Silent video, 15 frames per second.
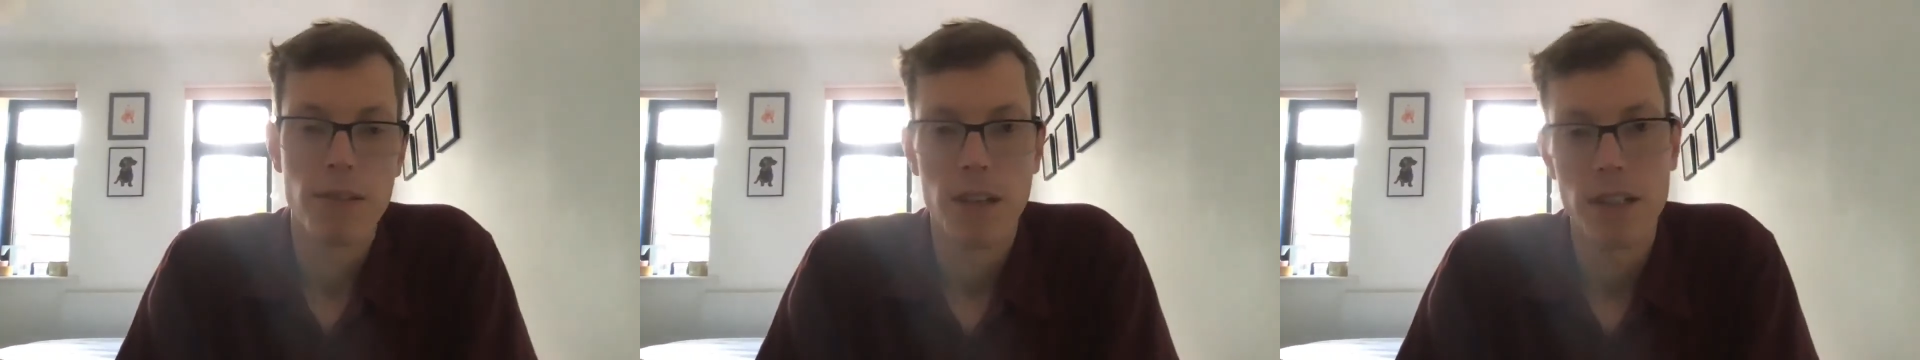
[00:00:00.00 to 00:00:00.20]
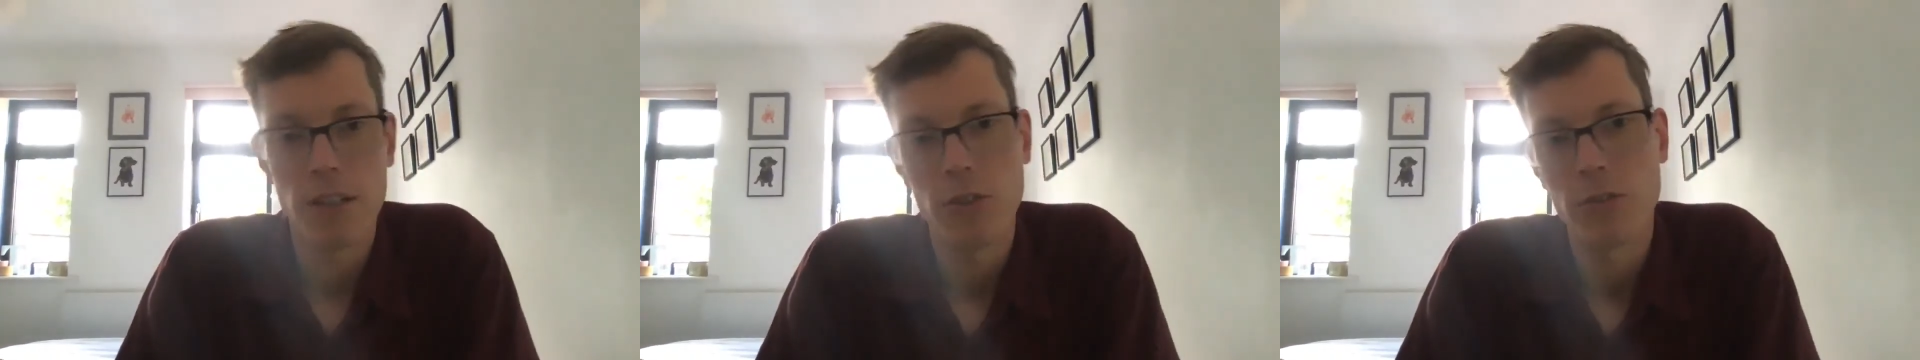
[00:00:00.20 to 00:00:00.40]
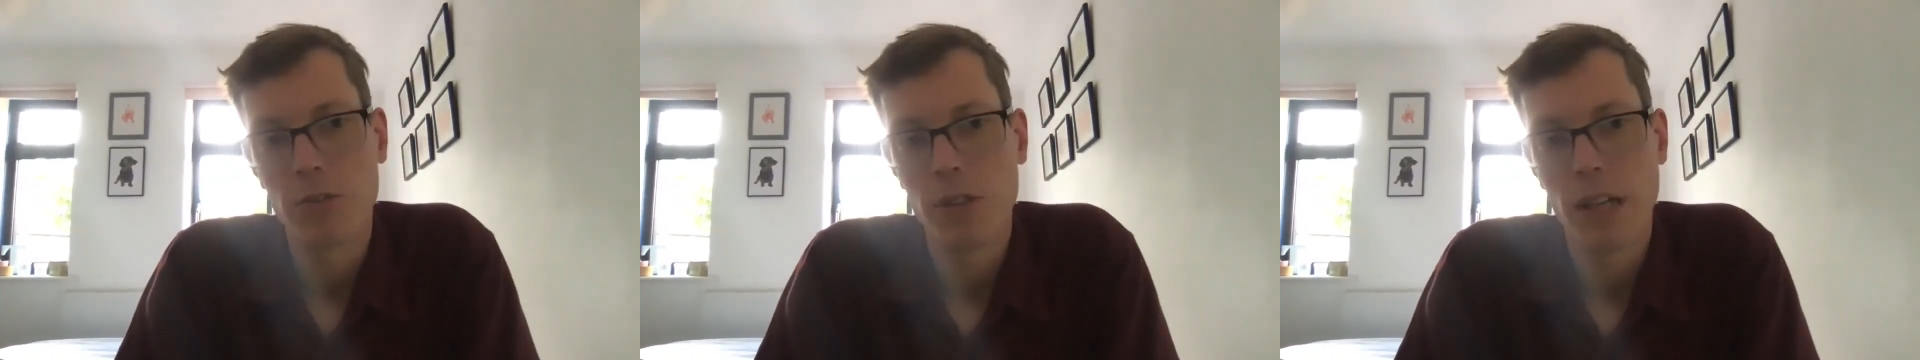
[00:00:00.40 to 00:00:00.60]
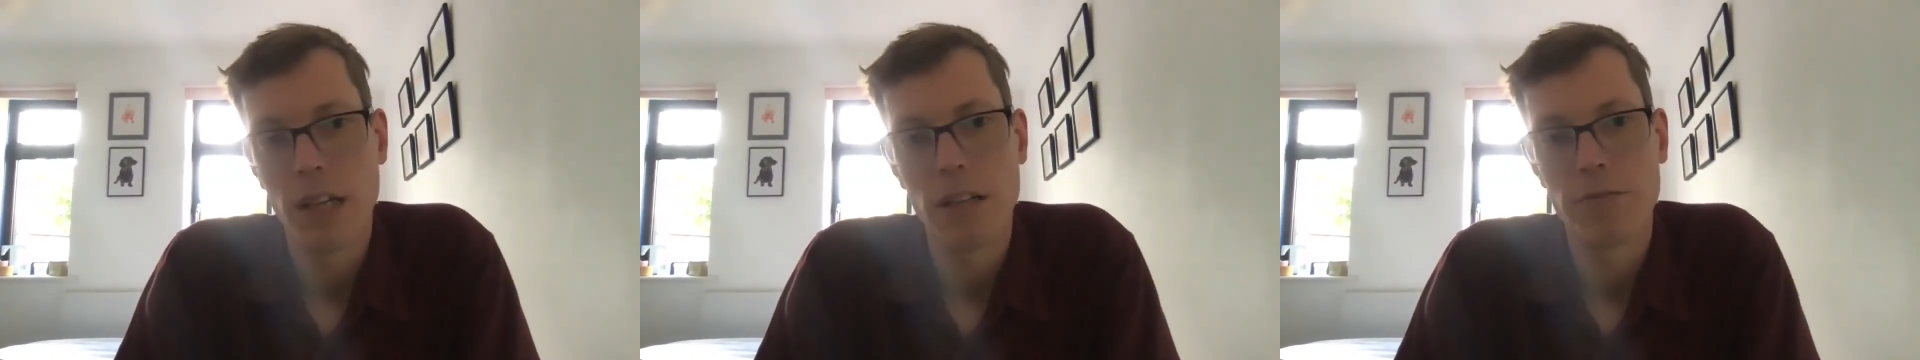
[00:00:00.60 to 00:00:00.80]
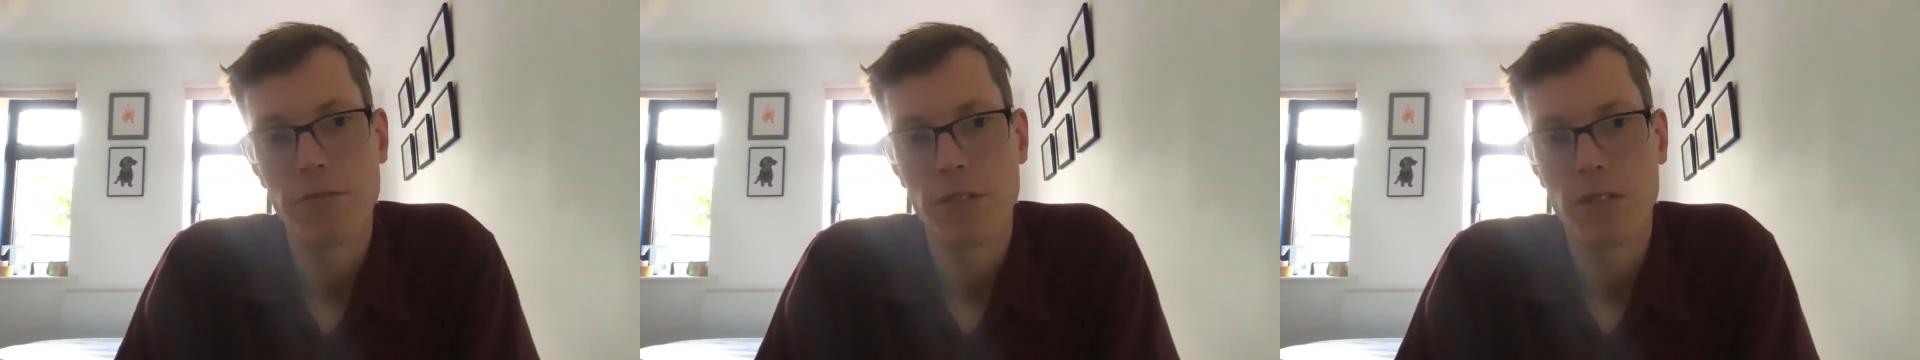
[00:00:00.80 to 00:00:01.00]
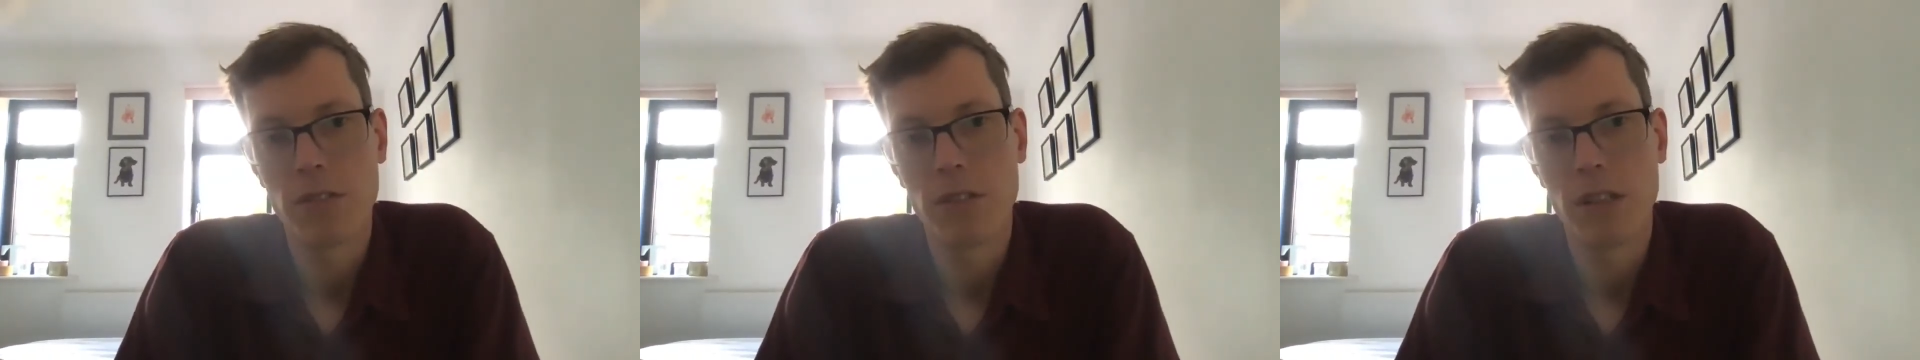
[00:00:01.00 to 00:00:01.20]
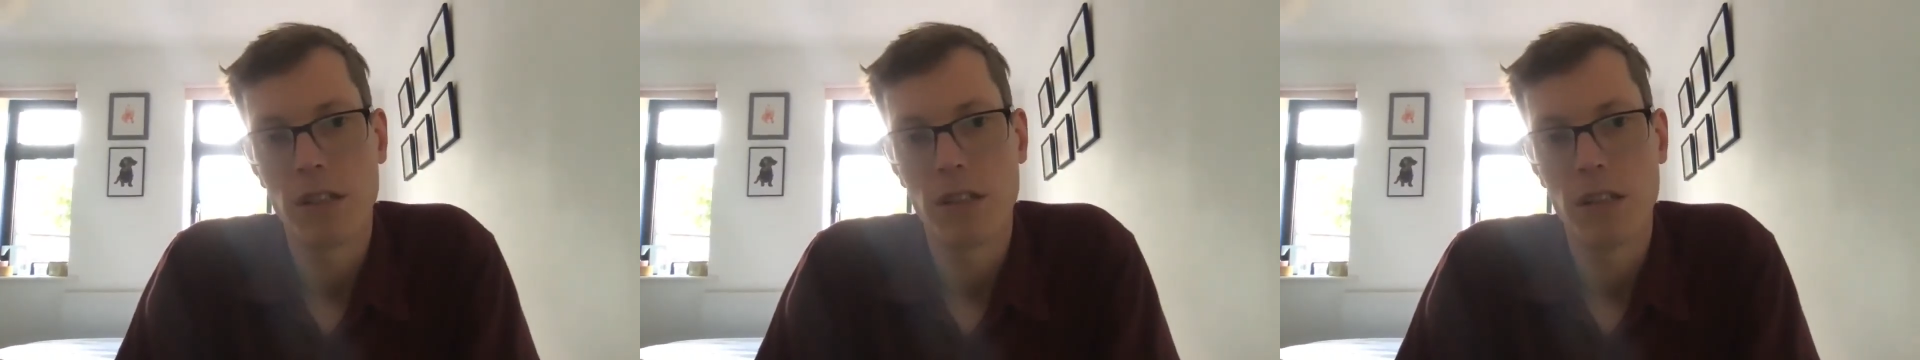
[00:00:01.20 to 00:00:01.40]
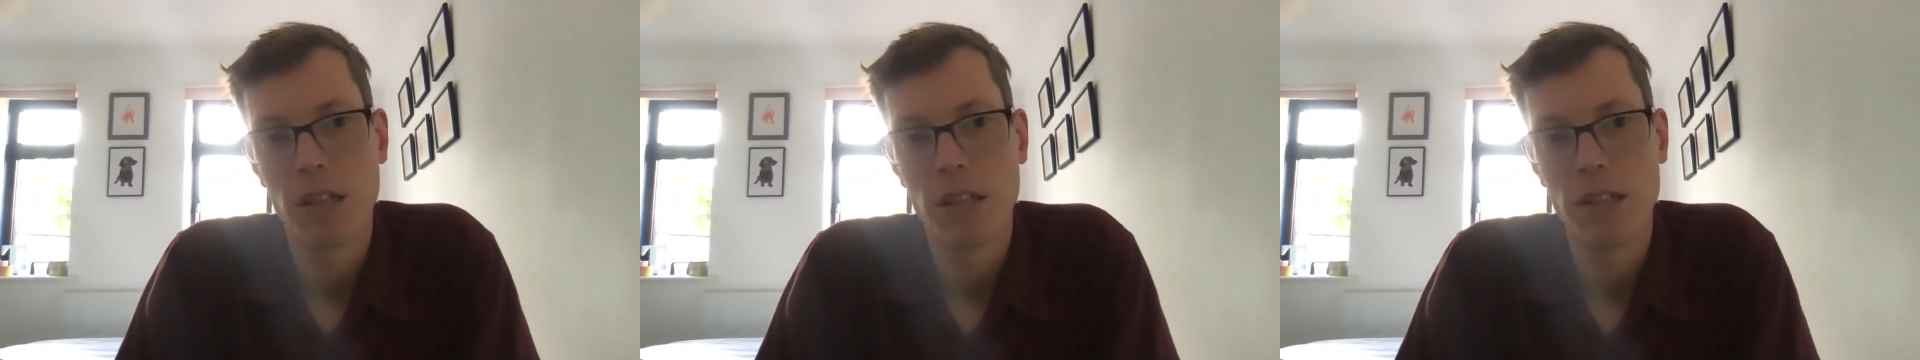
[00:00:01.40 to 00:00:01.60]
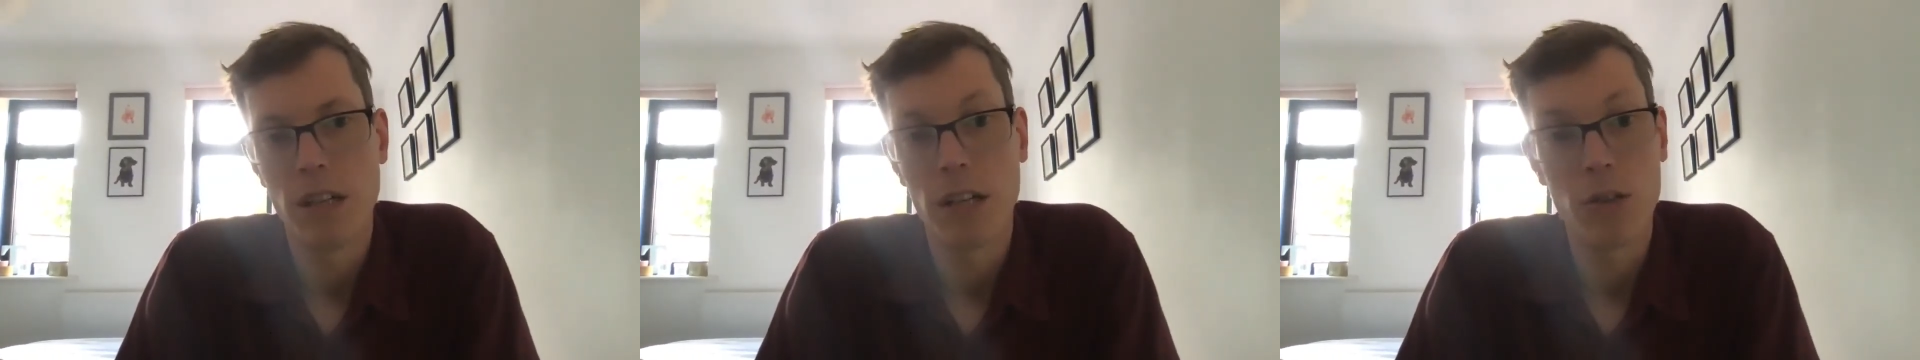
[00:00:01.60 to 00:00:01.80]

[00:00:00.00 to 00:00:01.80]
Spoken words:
I could have just a